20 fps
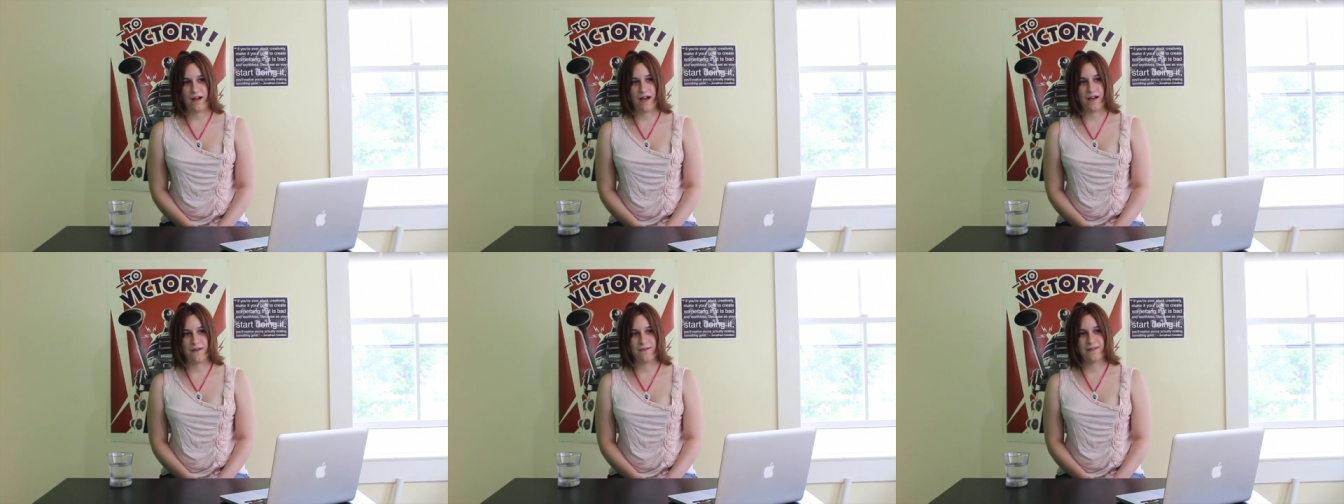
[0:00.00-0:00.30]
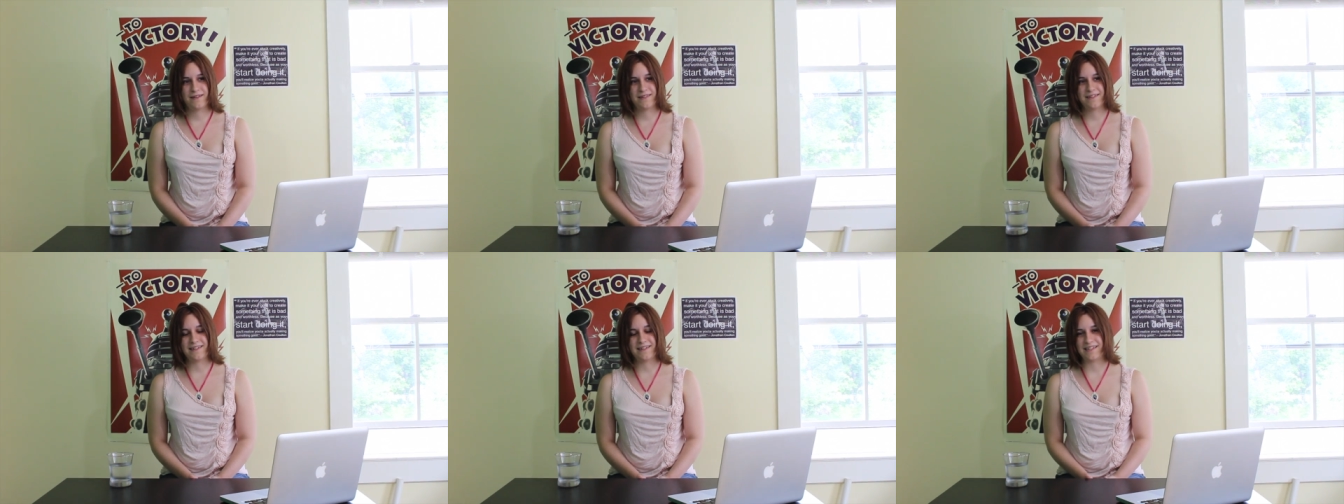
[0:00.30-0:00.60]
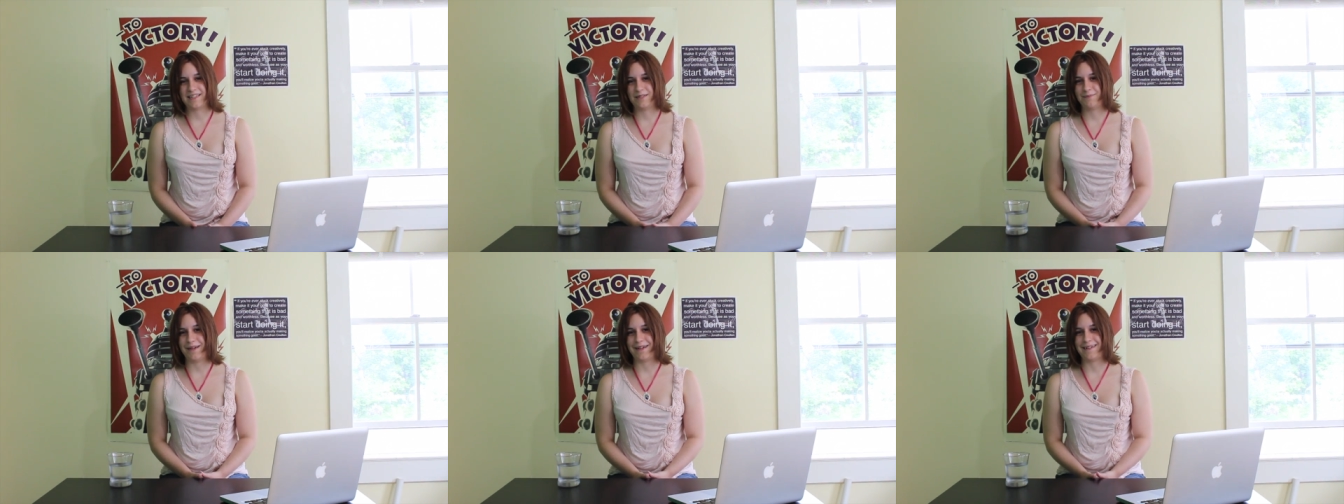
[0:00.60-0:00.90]
I wasn't
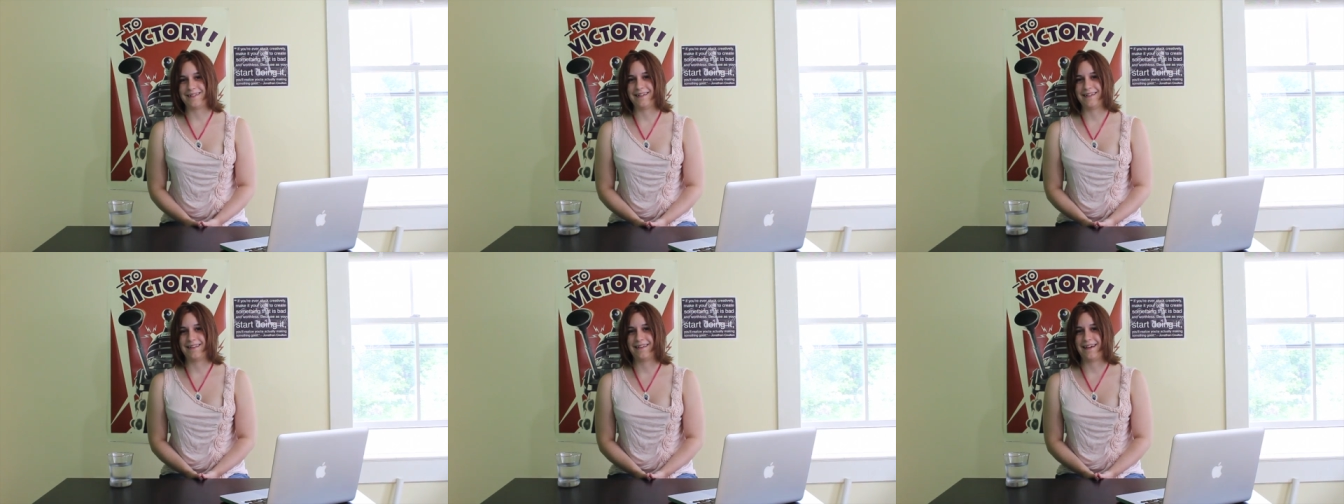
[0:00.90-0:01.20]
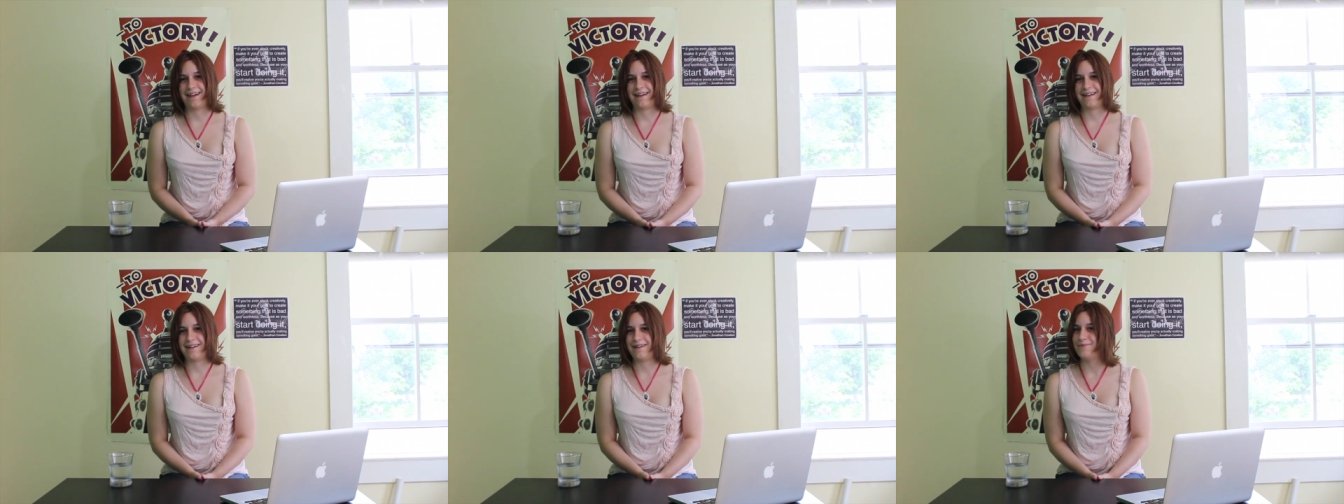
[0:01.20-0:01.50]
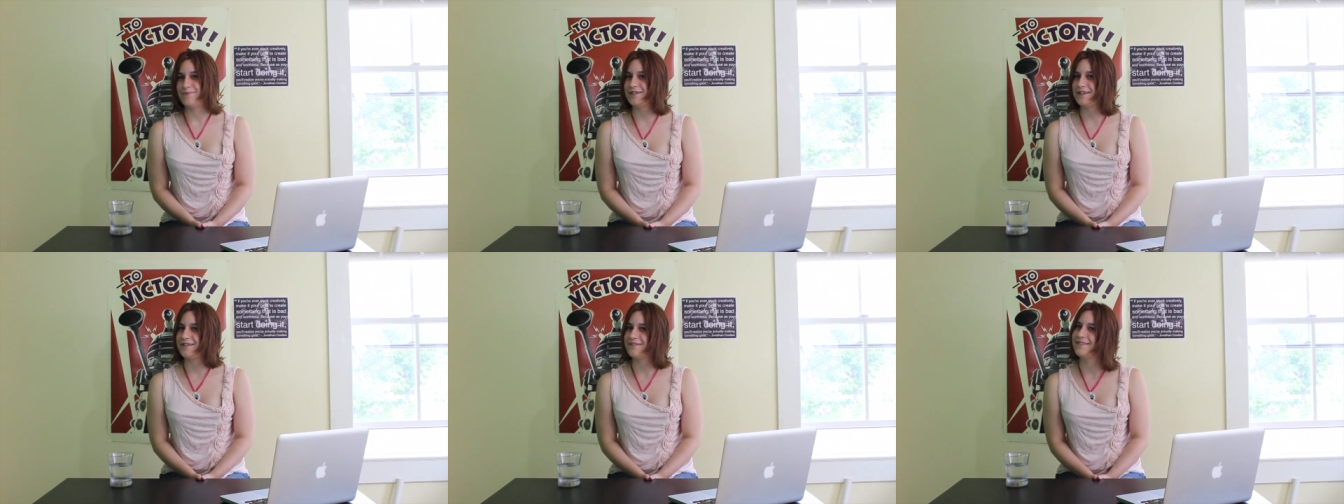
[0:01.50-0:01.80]
expecting that, and
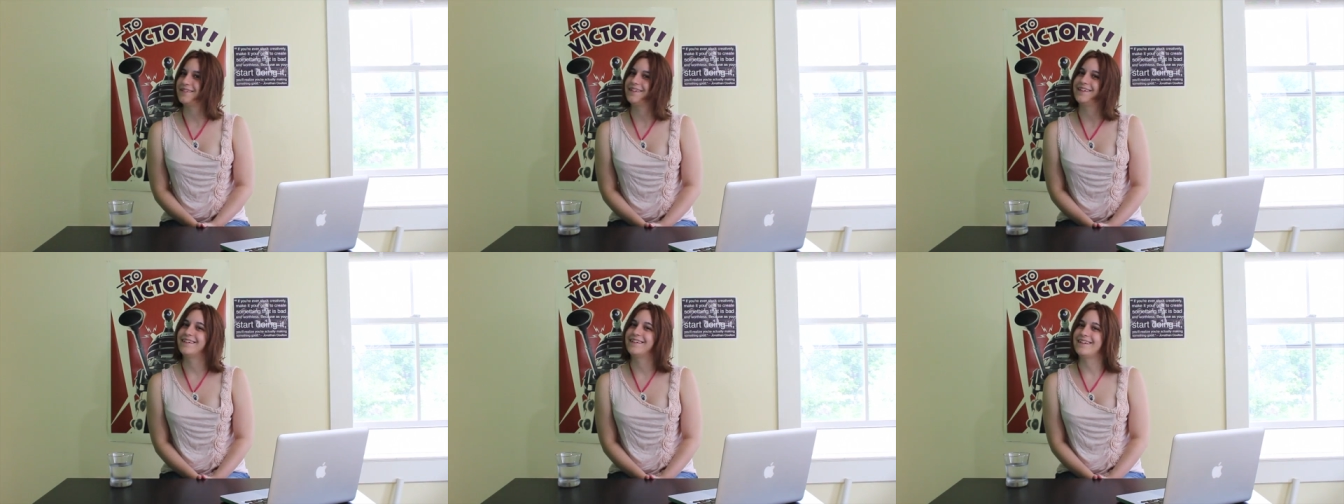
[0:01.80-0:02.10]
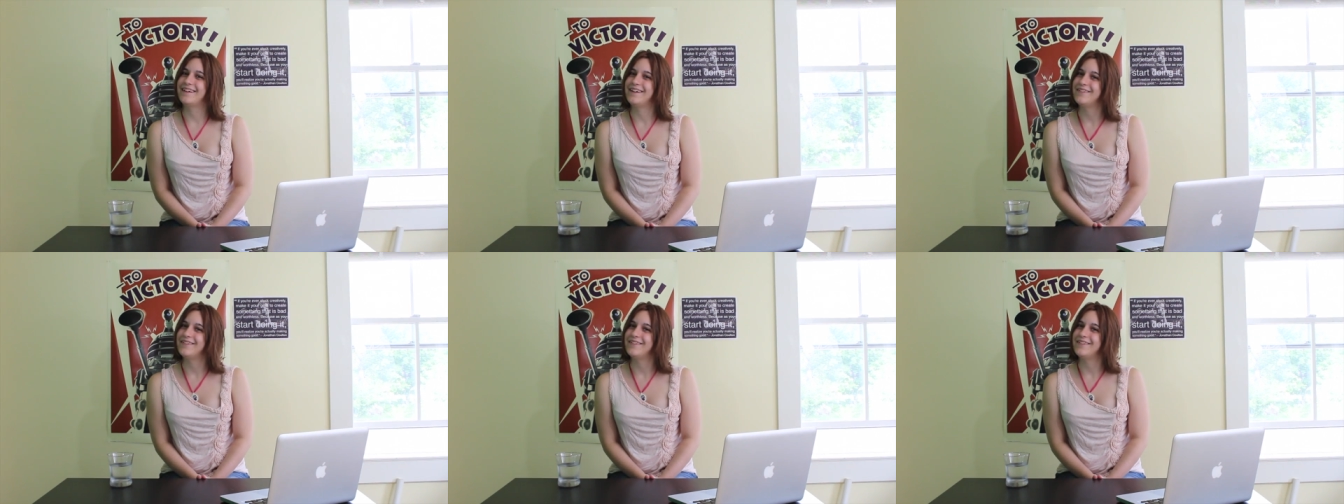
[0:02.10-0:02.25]
I'm generally good